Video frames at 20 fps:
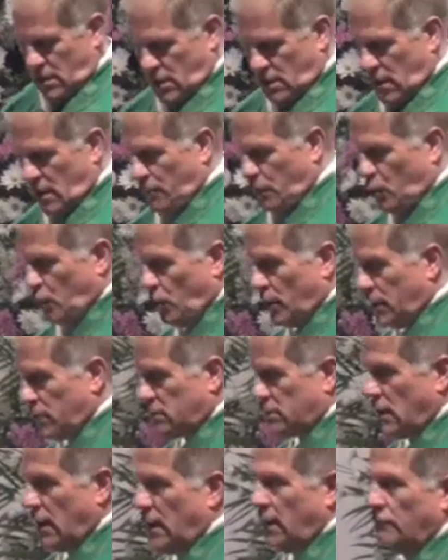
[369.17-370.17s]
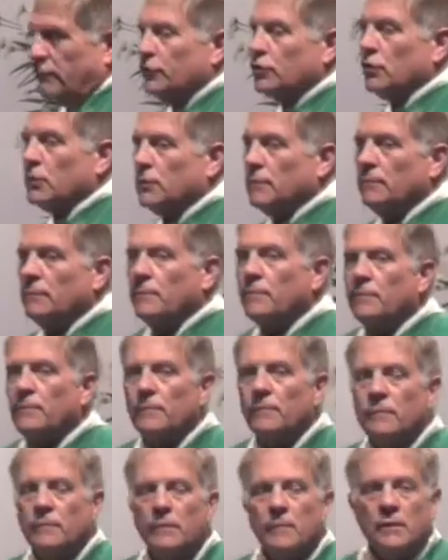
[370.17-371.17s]
A couple of weeks
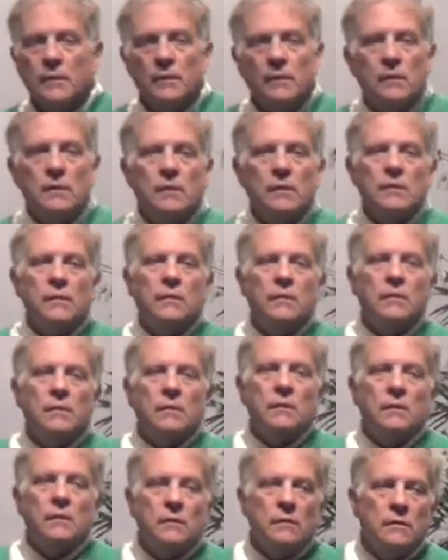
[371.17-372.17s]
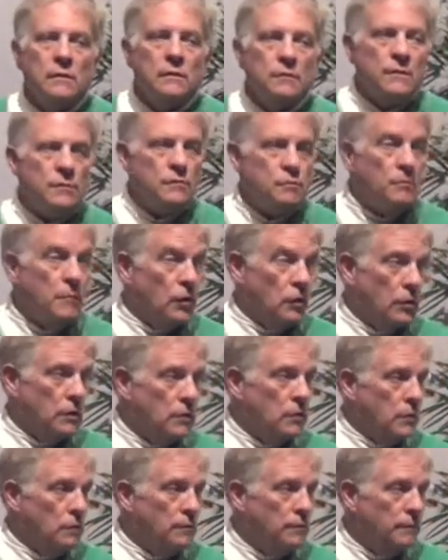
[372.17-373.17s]
after this
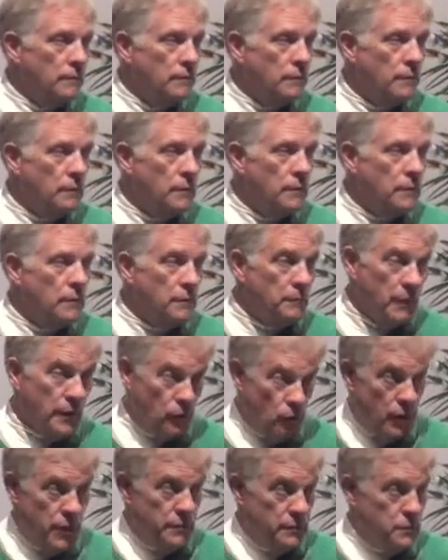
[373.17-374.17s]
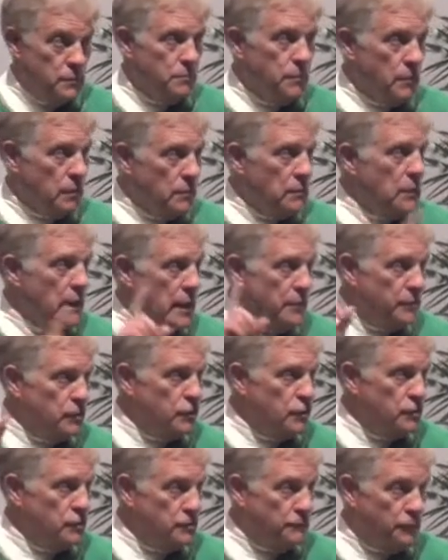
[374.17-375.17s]
miracle, and by the way, this miracle
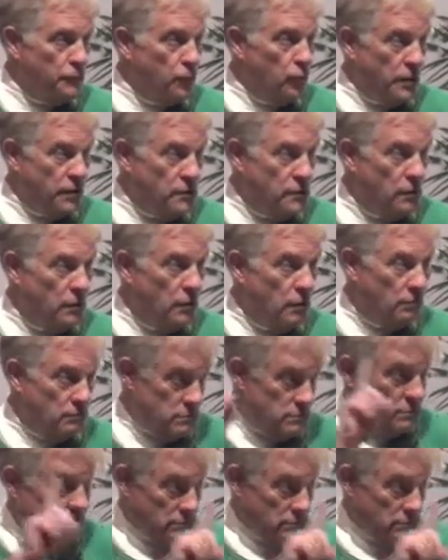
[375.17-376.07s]
happened just a few weeks ago.